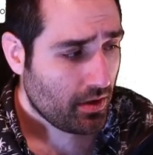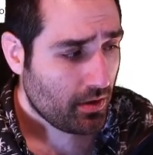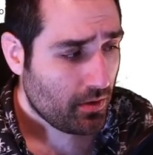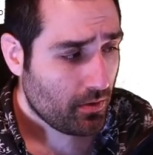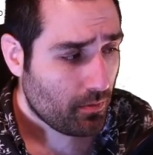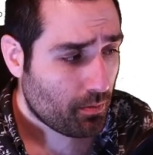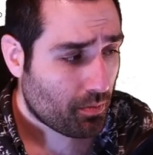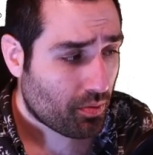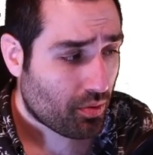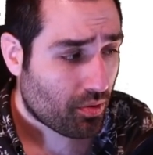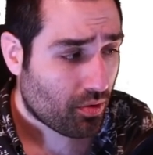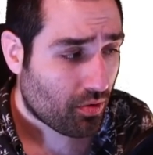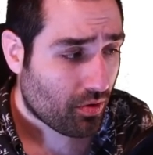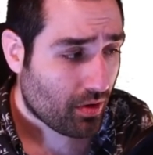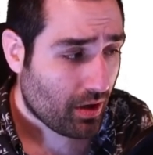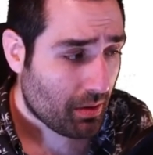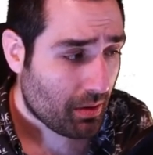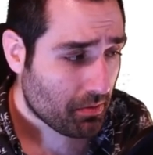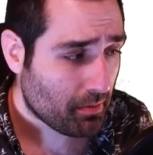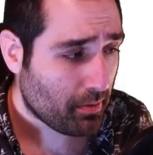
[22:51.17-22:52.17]
You
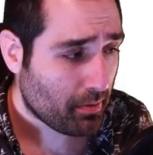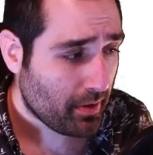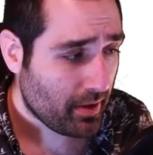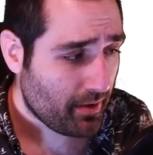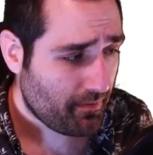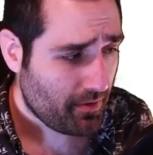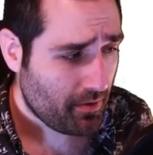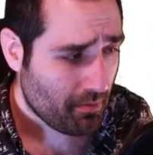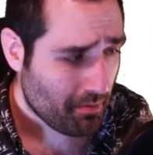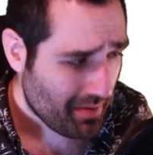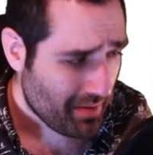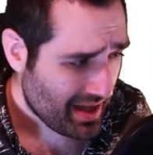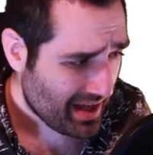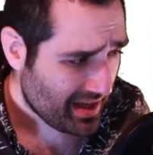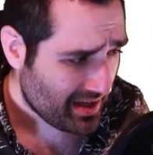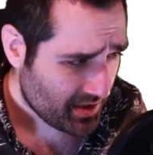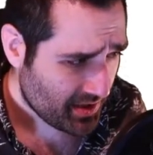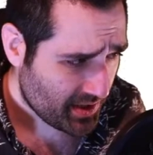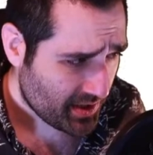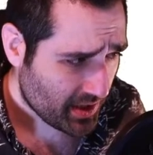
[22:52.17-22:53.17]
probably, if you
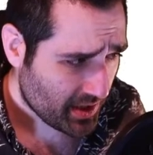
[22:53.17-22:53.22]
manage